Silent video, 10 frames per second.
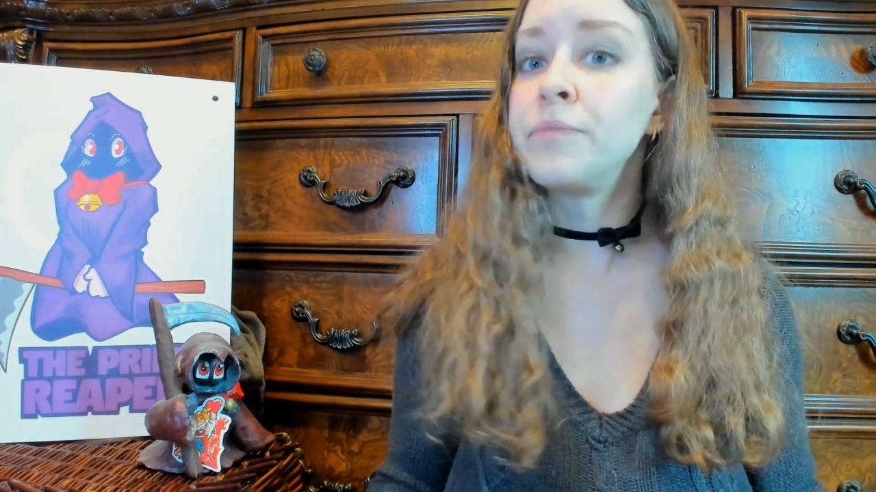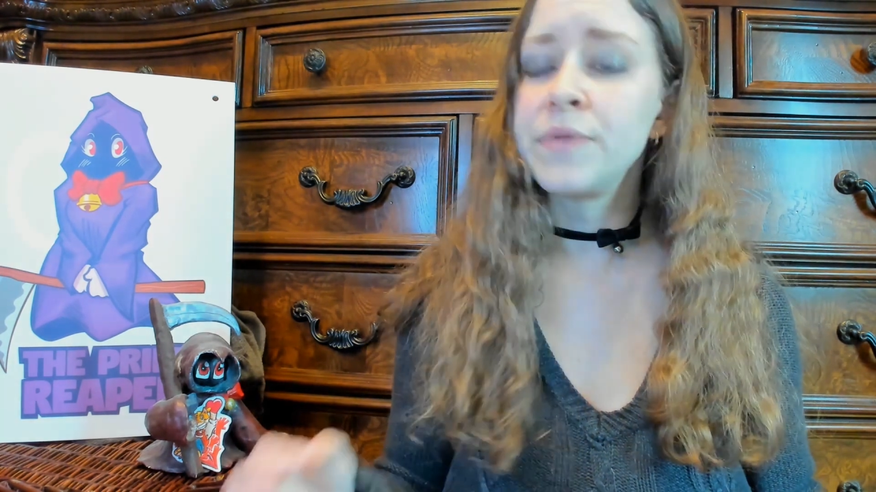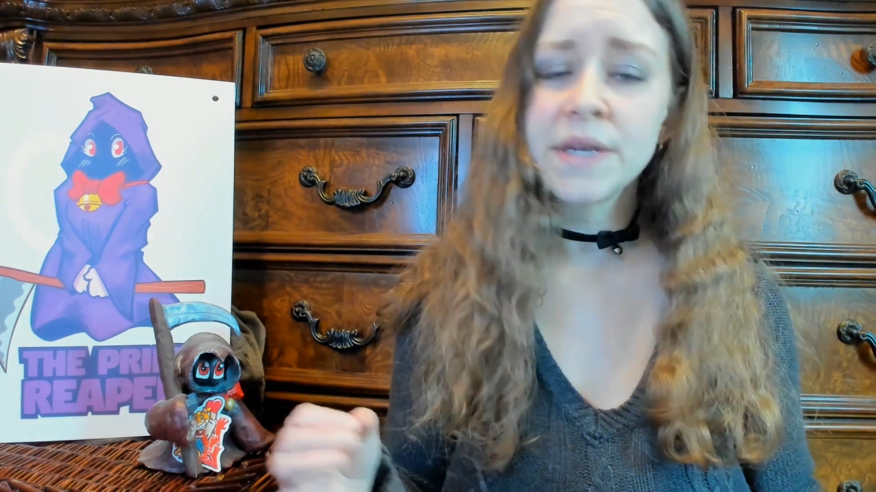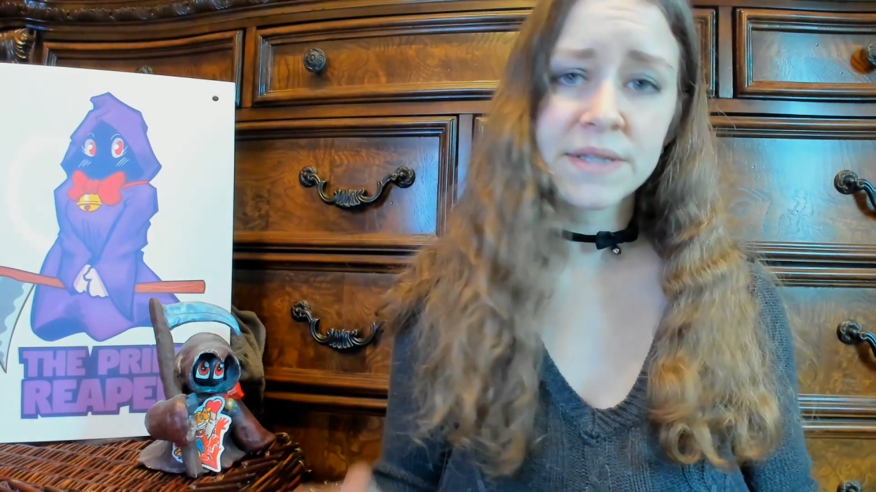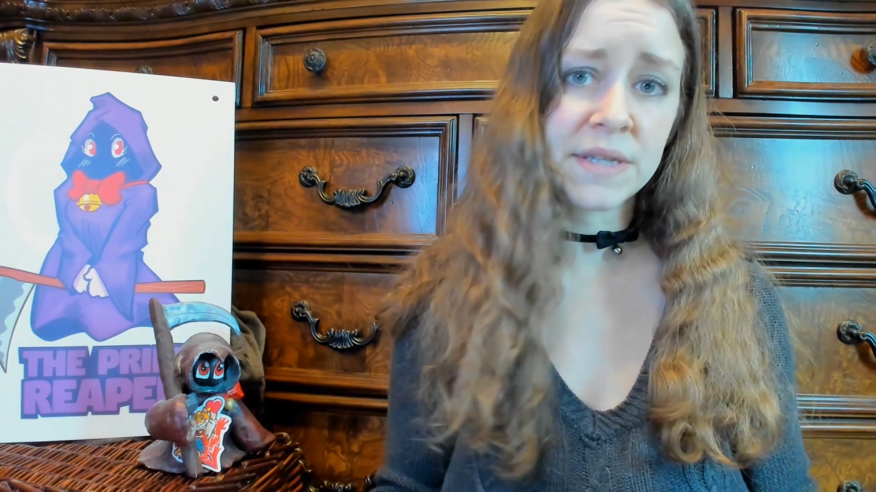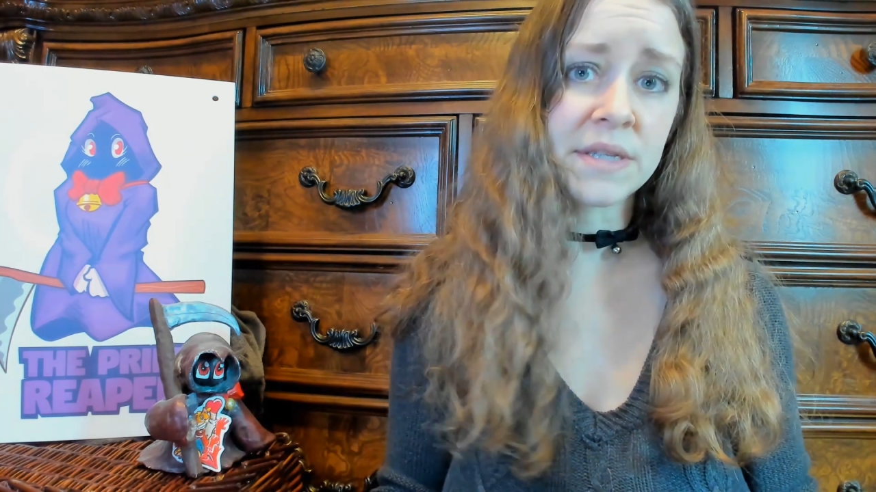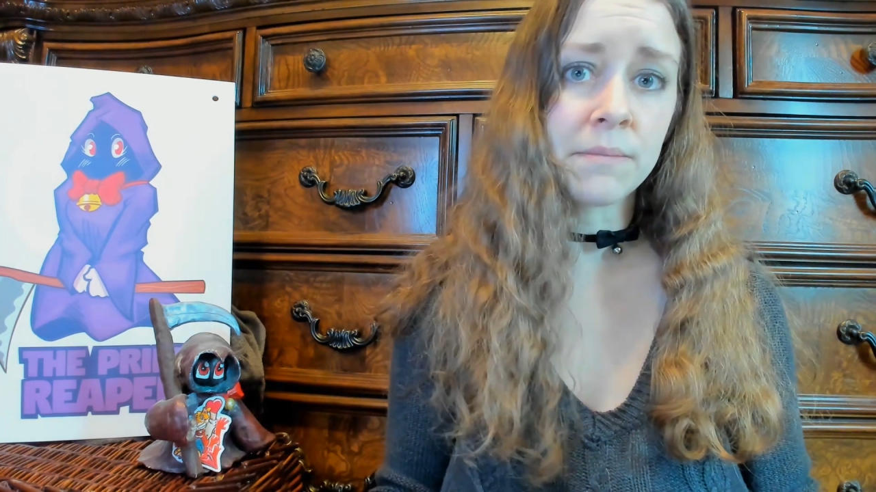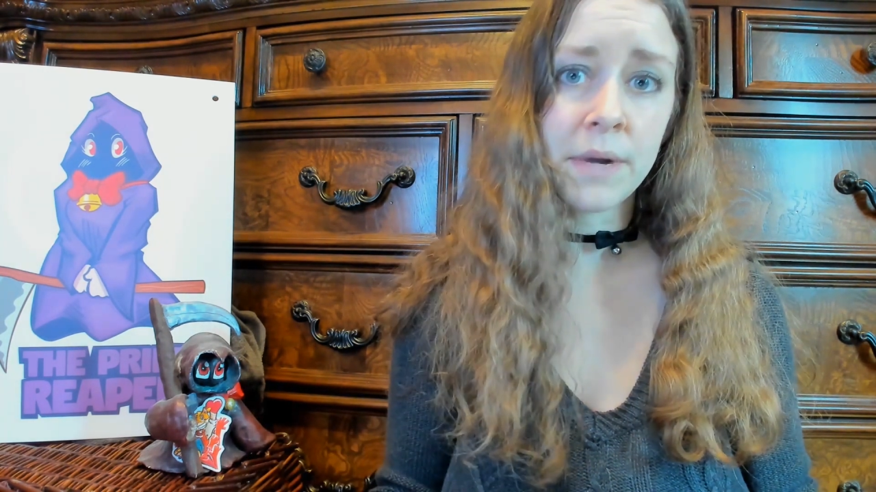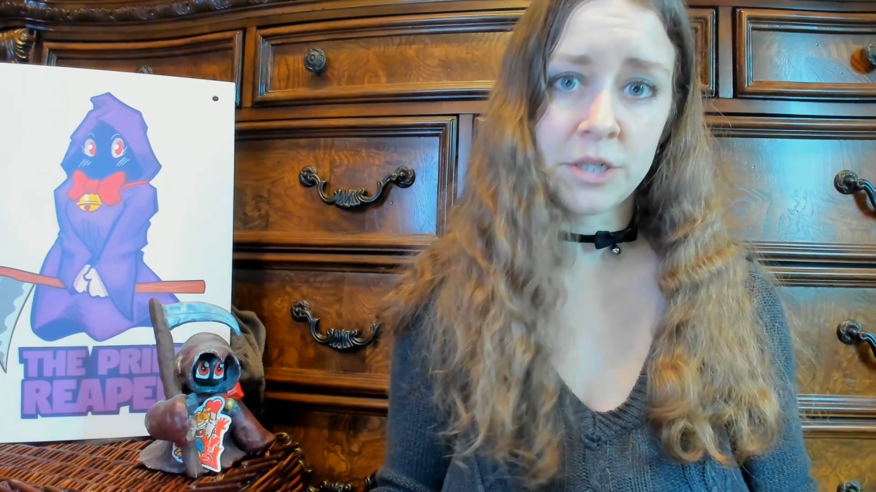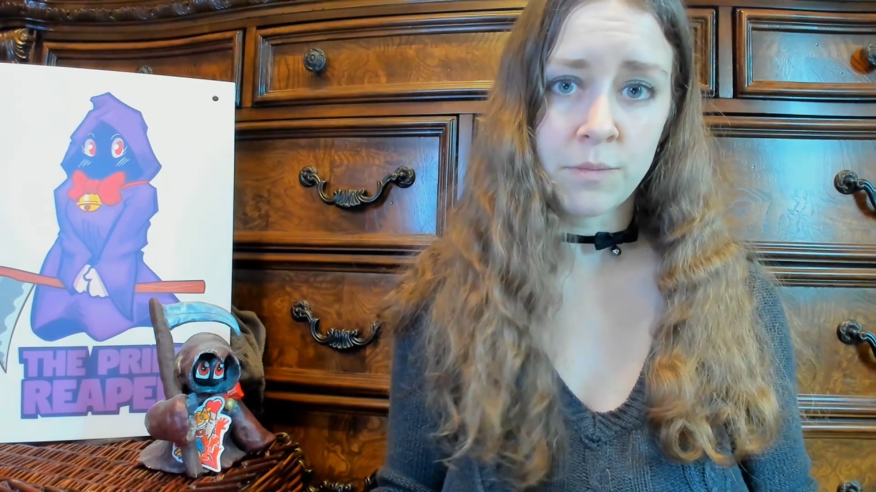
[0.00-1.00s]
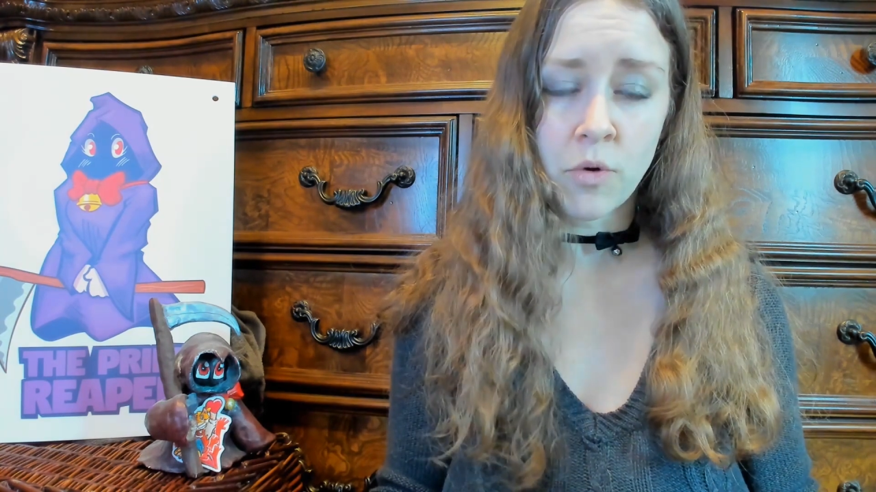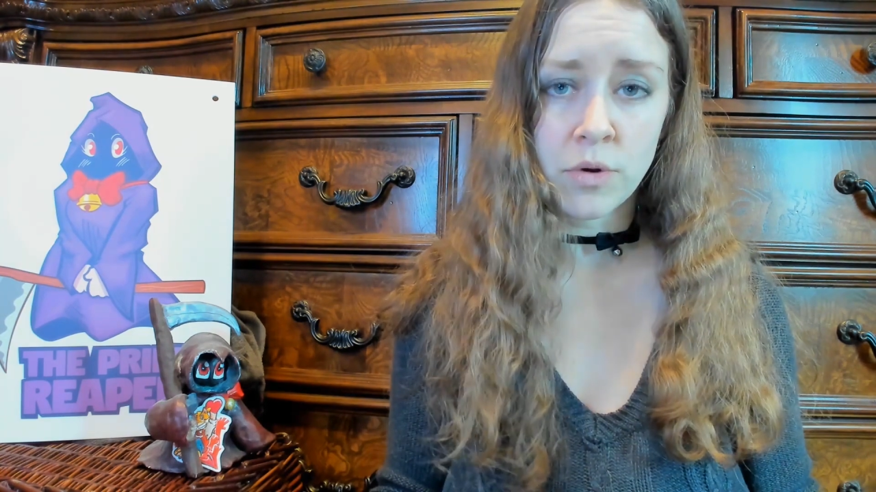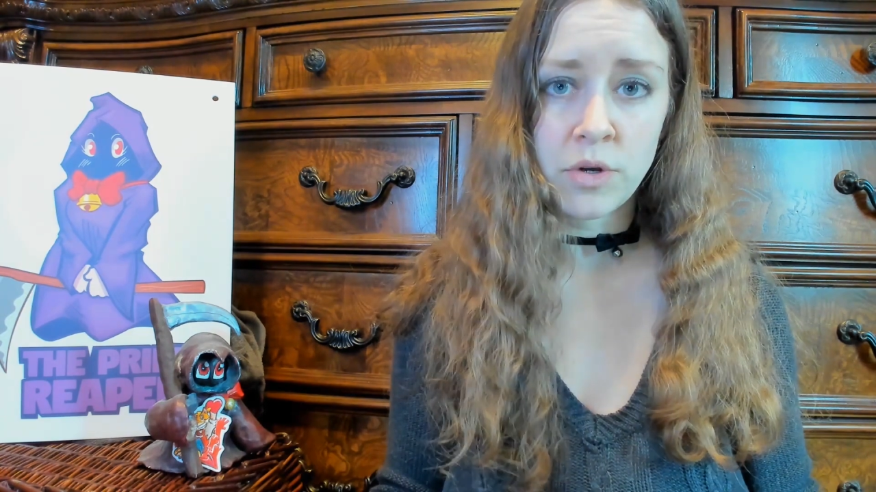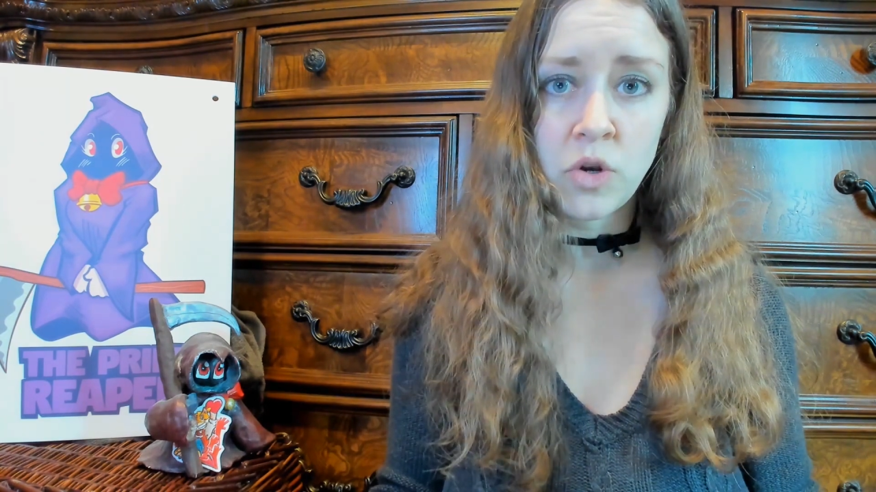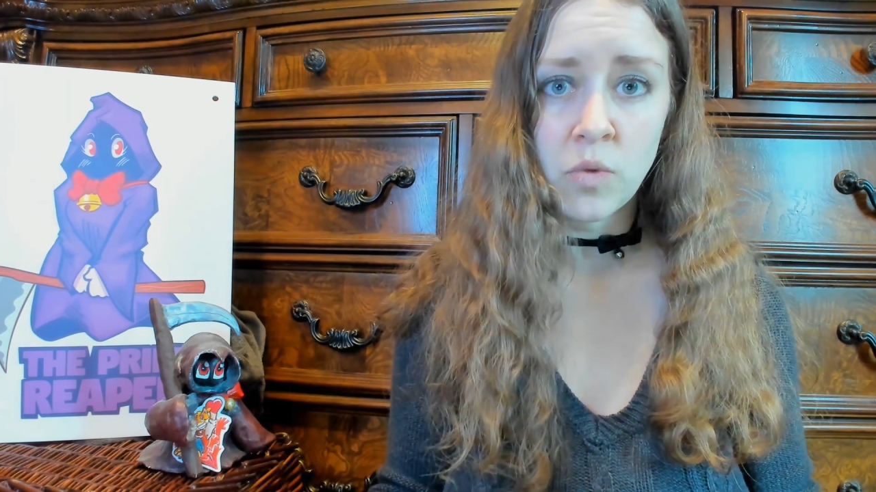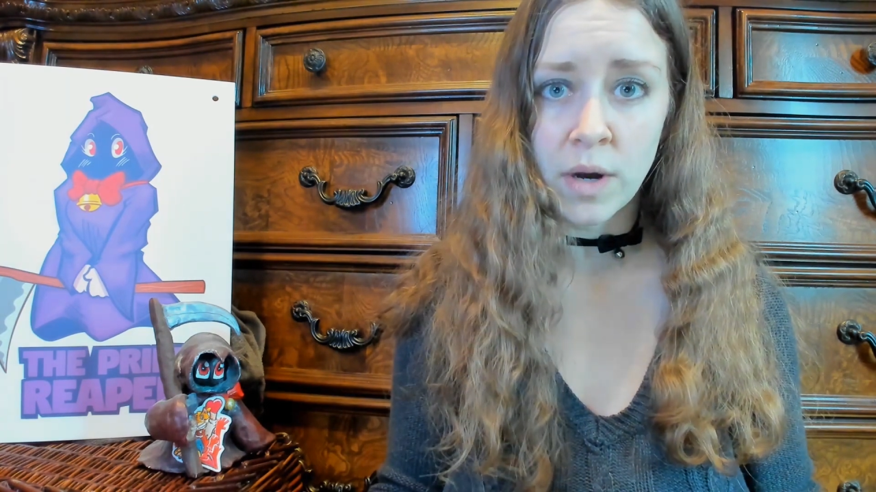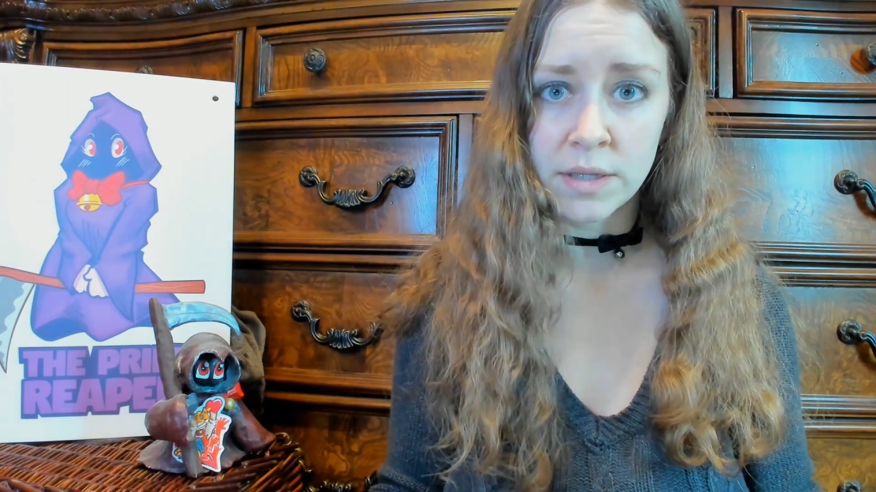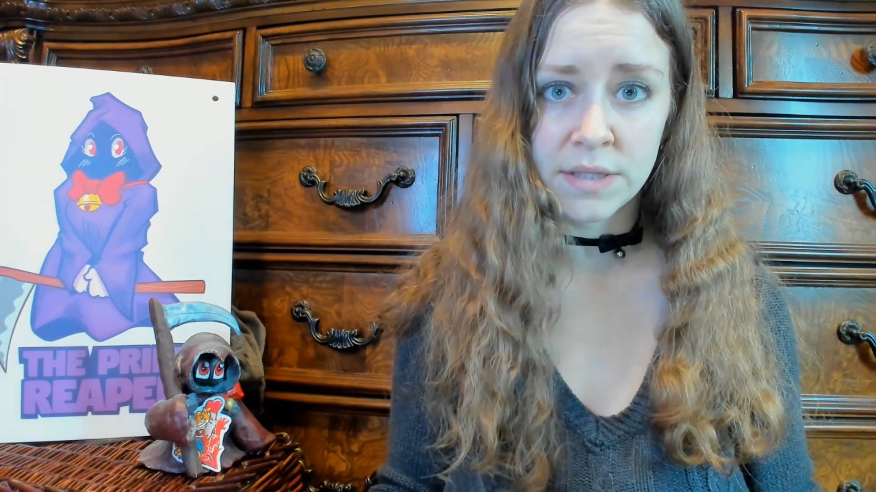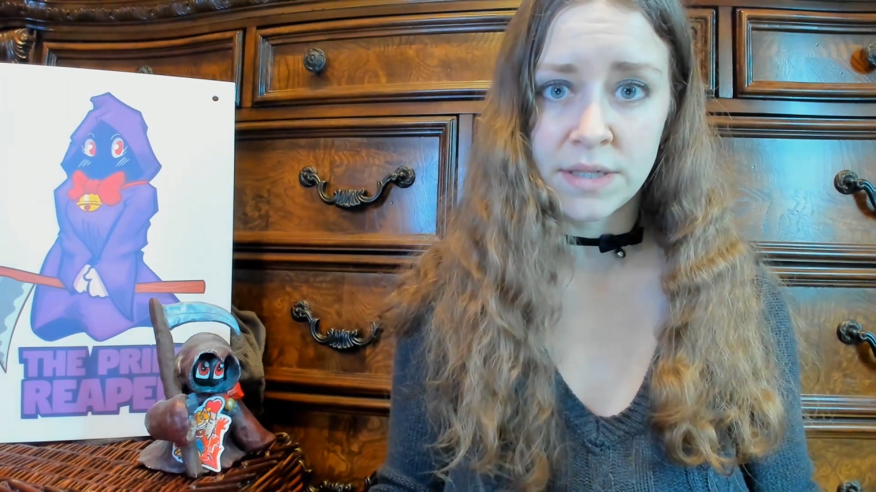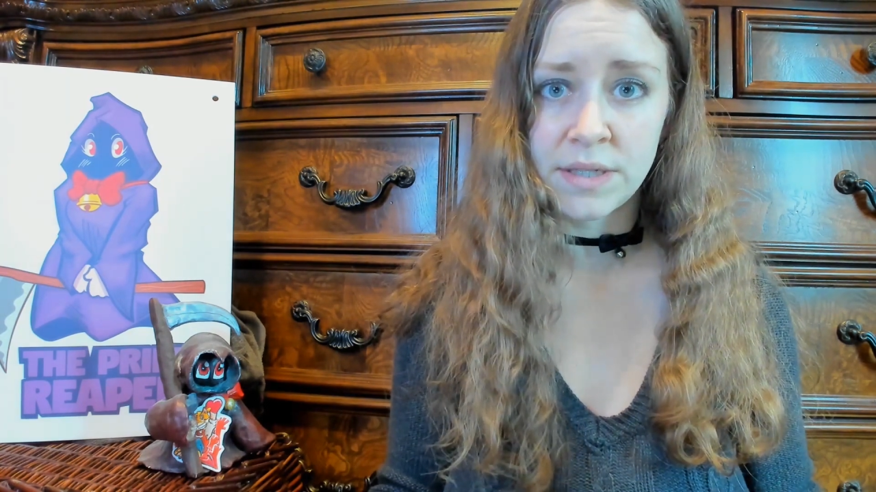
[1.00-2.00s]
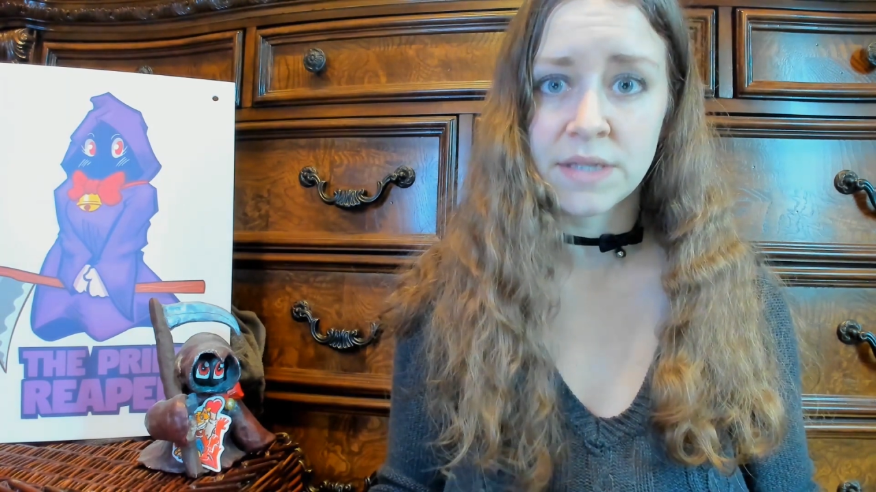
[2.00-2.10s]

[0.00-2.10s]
This is a much more nuanced